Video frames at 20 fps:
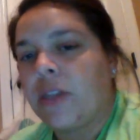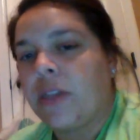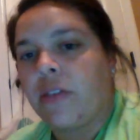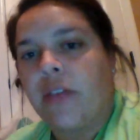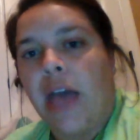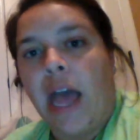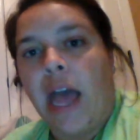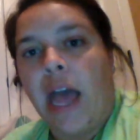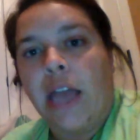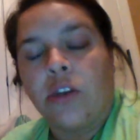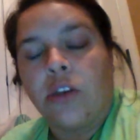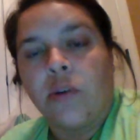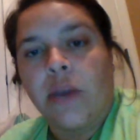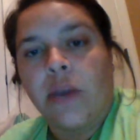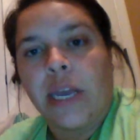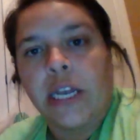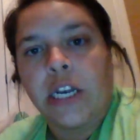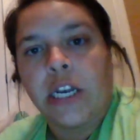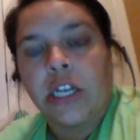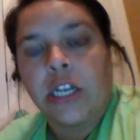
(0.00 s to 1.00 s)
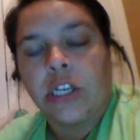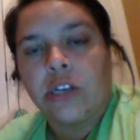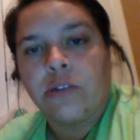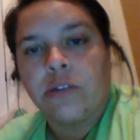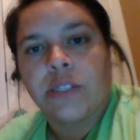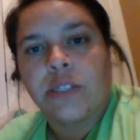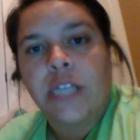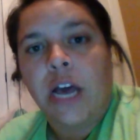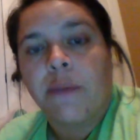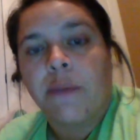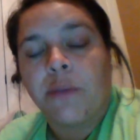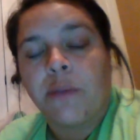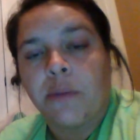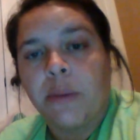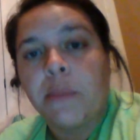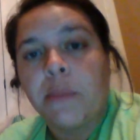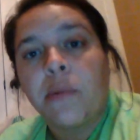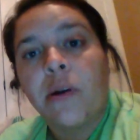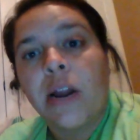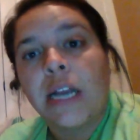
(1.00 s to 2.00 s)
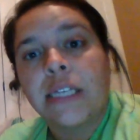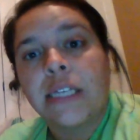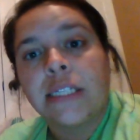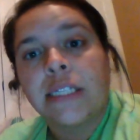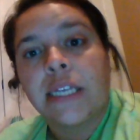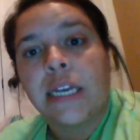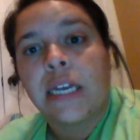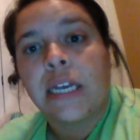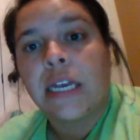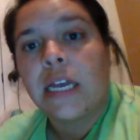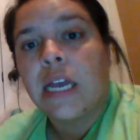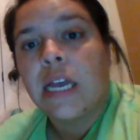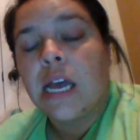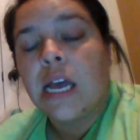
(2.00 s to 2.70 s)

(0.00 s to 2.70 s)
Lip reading: that you can use to help you memorize it.